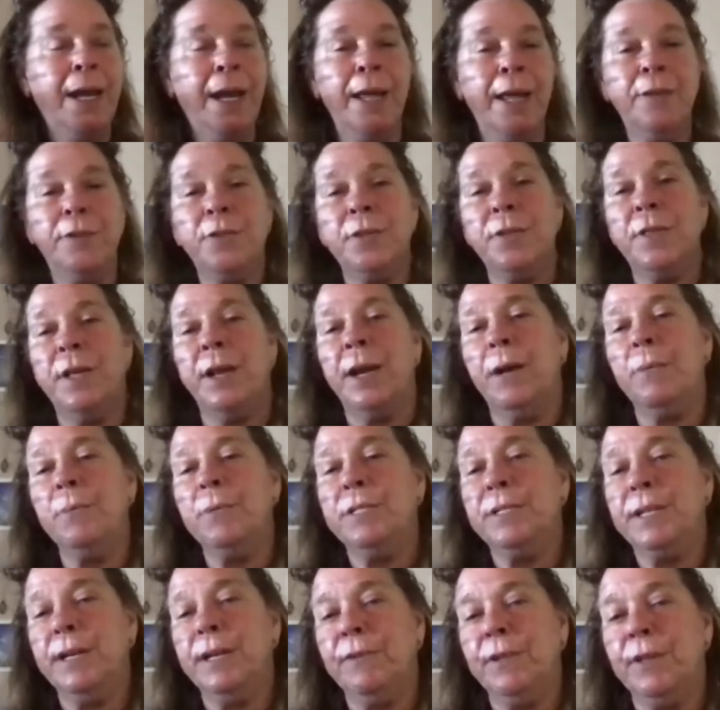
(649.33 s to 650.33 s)
and so then i
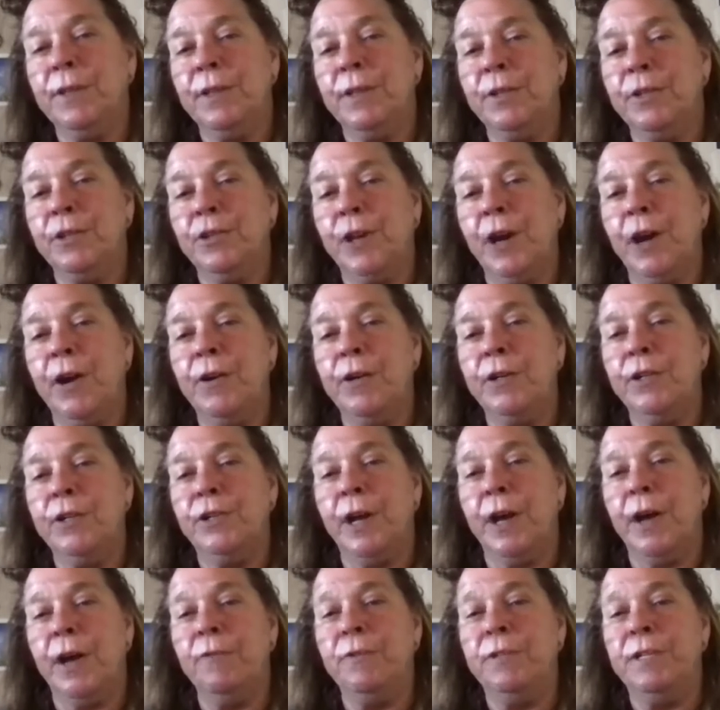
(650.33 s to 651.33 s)
was given the charge
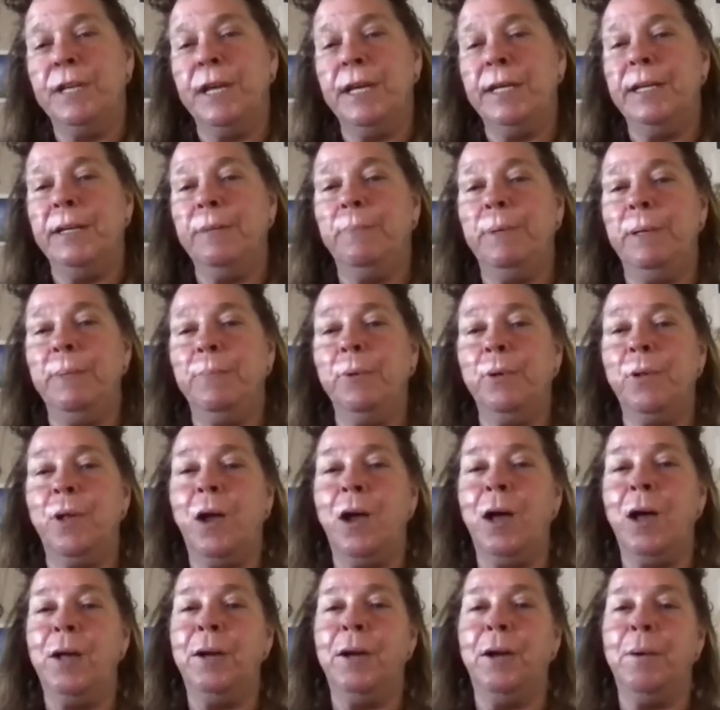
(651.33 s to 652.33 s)
of taking people
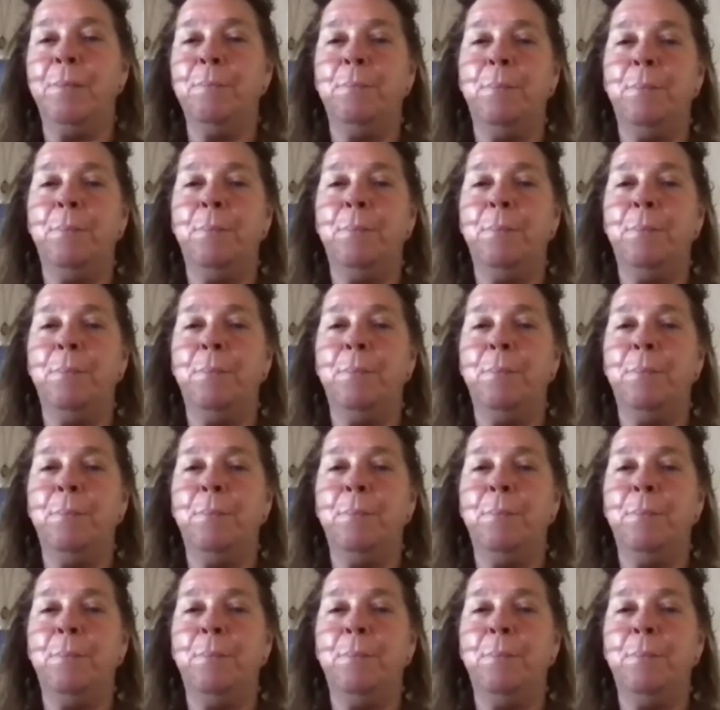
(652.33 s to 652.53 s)
on a